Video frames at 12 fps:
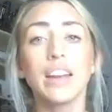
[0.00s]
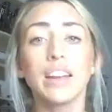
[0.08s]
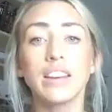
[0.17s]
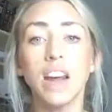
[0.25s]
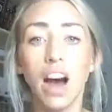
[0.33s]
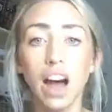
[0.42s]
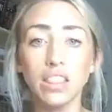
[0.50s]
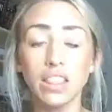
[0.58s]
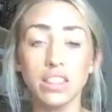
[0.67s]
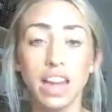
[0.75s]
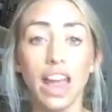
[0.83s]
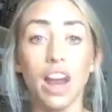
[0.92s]
Not
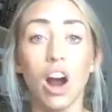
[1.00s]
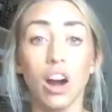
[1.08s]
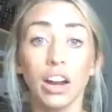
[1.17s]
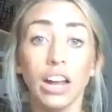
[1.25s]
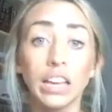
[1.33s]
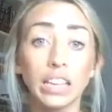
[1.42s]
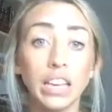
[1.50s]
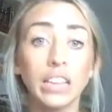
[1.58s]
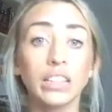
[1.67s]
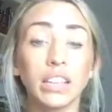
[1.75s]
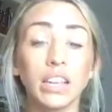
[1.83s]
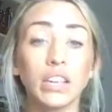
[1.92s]
that they are
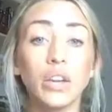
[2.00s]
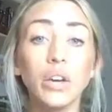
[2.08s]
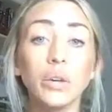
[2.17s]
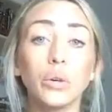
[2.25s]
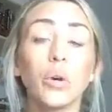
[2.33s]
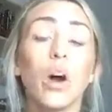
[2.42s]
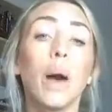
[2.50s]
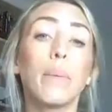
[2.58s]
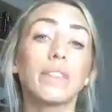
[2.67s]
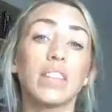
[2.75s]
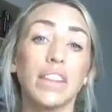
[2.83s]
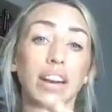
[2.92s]
healing you,
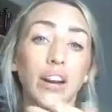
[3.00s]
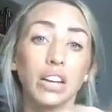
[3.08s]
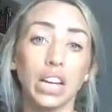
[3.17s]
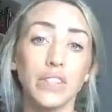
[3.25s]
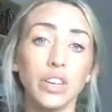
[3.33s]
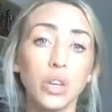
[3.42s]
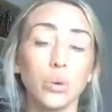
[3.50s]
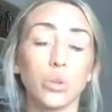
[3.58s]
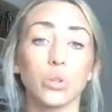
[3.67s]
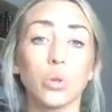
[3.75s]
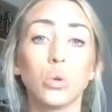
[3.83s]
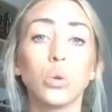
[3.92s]
but that they are giving you the
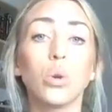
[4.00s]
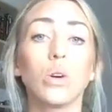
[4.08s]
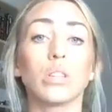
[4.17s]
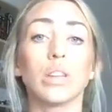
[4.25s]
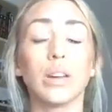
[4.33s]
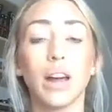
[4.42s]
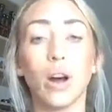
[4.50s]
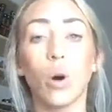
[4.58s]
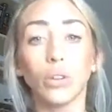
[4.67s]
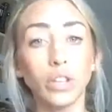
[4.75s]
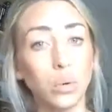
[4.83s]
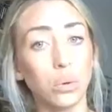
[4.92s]
tools and
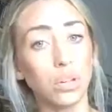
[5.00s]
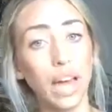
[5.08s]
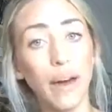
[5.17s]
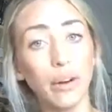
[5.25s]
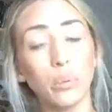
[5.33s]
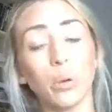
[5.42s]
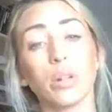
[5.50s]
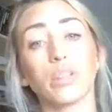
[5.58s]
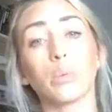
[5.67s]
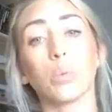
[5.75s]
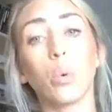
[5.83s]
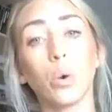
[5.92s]
holding you accountable and
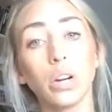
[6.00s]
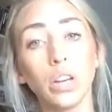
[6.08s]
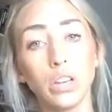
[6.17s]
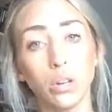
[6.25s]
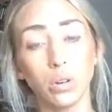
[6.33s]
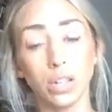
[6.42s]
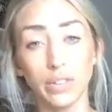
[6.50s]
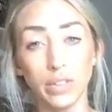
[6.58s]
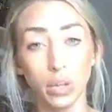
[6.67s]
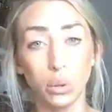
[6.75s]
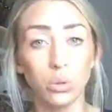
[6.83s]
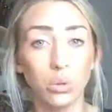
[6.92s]
supporting you and
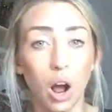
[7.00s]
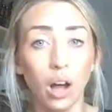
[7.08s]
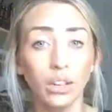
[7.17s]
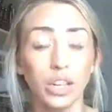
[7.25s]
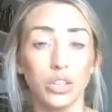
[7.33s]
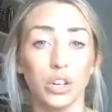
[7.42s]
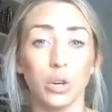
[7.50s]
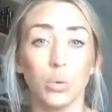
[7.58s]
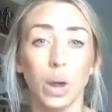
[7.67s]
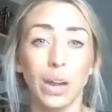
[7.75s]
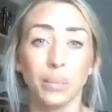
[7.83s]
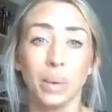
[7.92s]
giving you knowledge
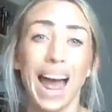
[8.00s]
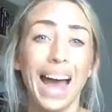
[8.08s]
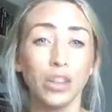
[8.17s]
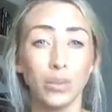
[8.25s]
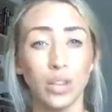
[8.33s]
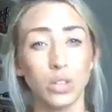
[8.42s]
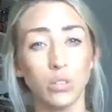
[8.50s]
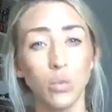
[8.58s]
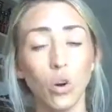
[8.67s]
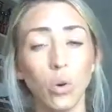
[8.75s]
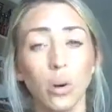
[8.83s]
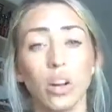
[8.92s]
and pathways
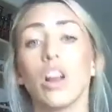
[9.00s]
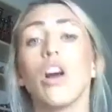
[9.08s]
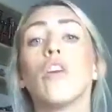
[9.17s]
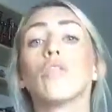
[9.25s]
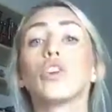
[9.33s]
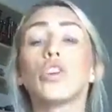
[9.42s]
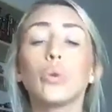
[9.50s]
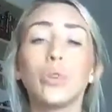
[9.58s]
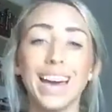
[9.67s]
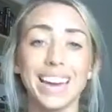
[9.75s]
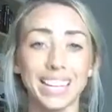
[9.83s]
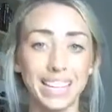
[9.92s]
forward for you to
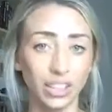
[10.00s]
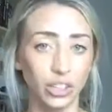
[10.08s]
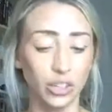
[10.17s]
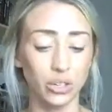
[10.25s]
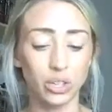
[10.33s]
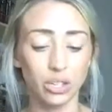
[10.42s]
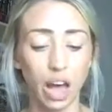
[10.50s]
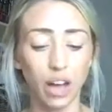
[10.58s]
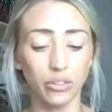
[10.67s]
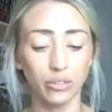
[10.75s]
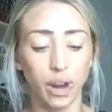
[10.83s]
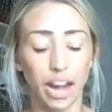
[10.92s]
then heal
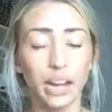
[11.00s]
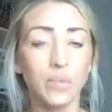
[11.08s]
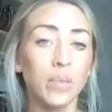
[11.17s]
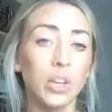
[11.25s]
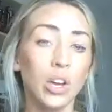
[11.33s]
yourself, right?